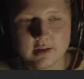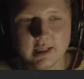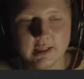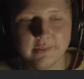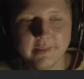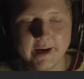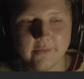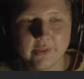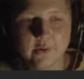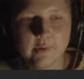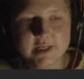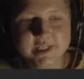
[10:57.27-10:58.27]
Now the
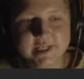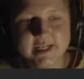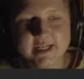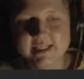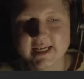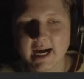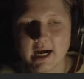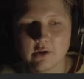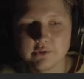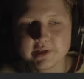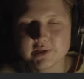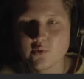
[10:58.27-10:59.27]
question is, how
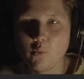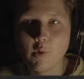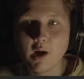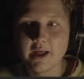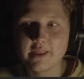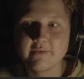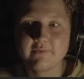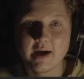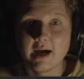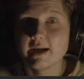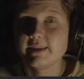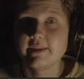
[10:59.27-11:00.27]
does one
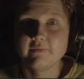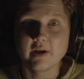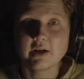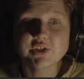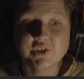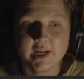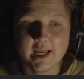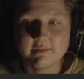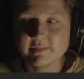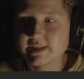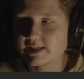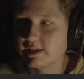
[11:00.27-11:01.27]
find the function names